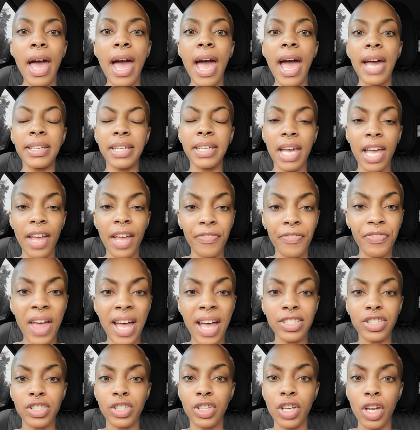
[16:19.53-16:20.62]
And if
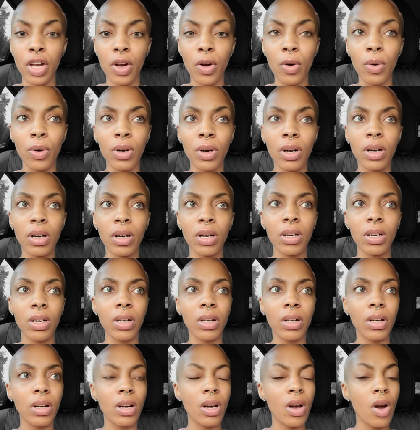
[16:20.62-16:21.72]
that's you,
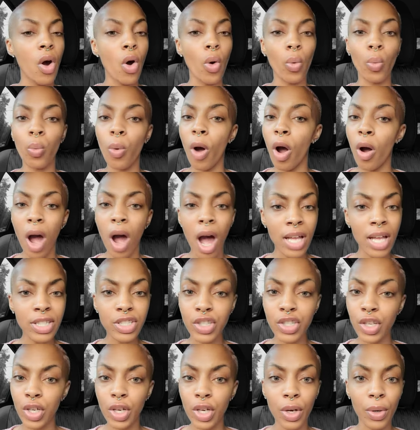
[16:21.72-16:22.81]
woe
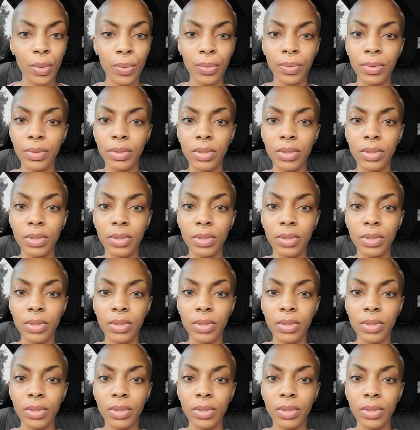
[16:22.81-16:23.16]
unto you.